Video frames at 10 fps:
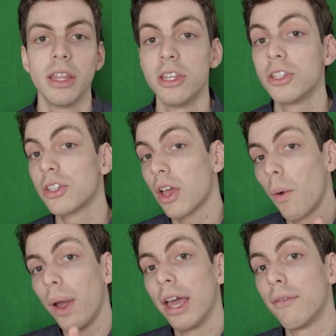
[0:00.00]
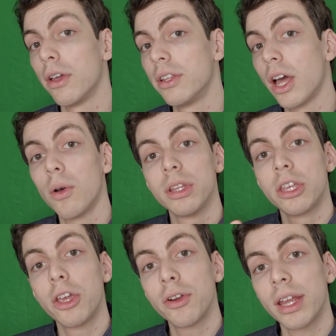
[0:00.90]
This is a way of not only
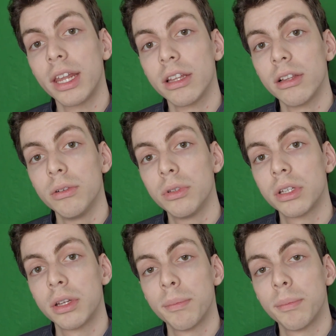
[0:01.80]
curating the loot,